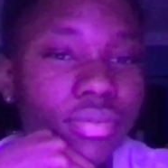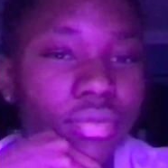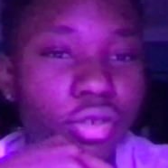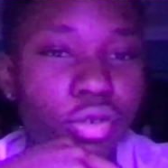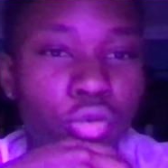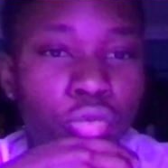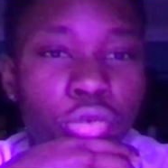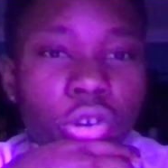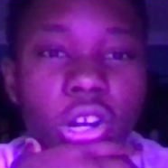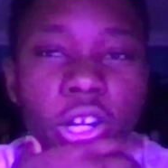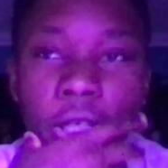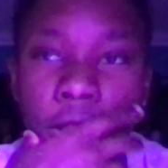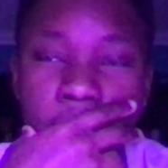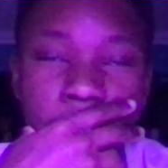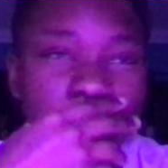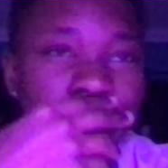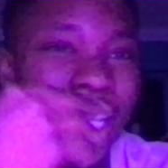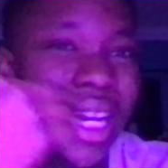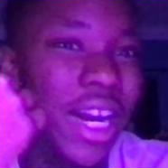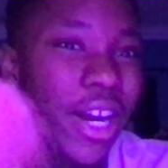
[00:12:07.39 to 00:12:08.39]
rush
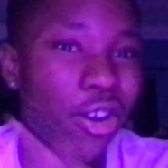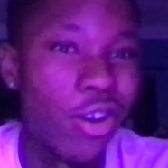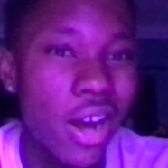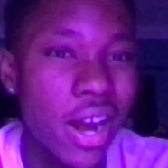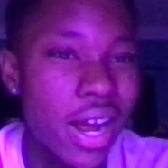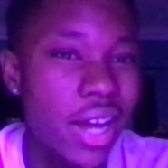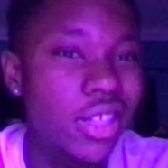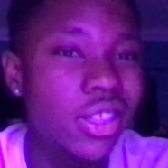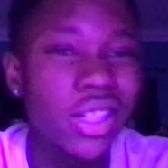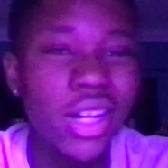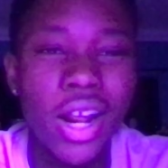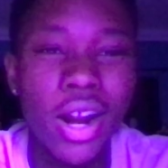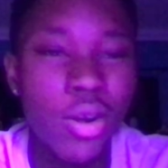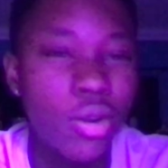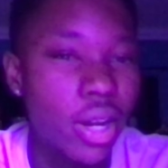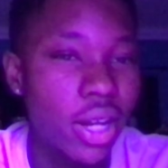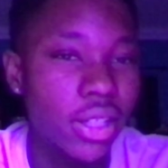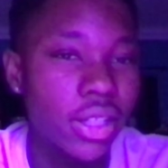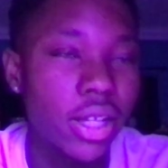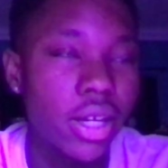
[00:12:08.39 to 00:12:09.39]
and then I crash, and I don't
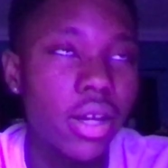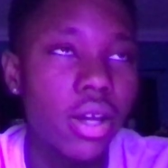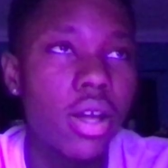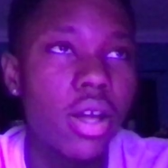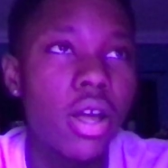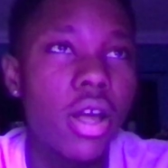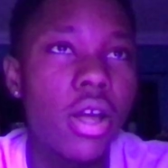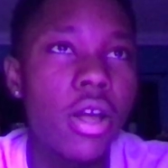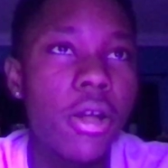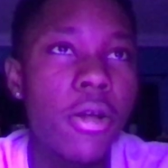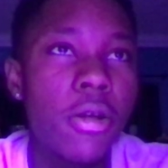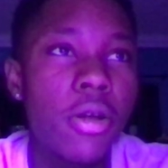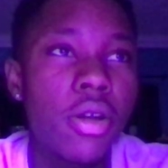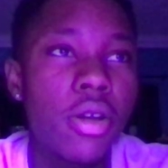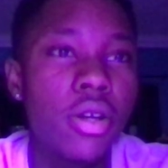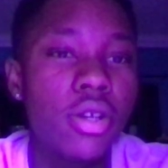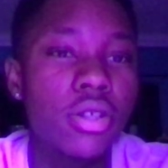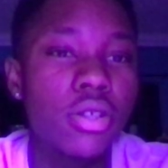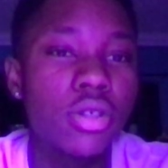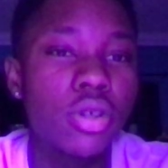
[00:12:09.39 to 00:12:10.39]
like that.
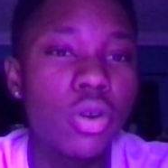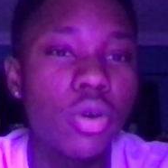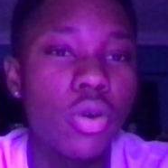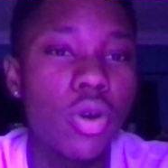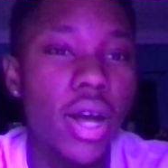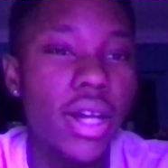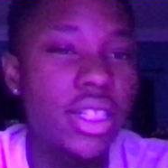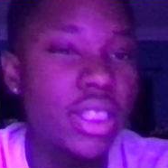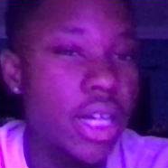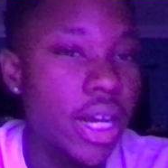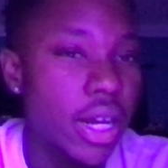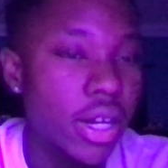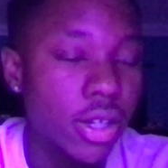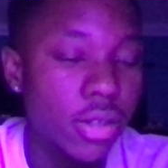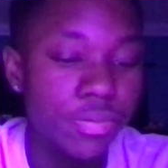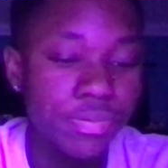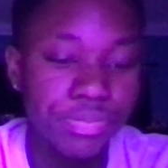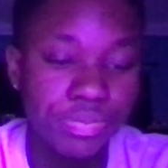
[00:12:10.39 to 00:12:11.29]
So I check.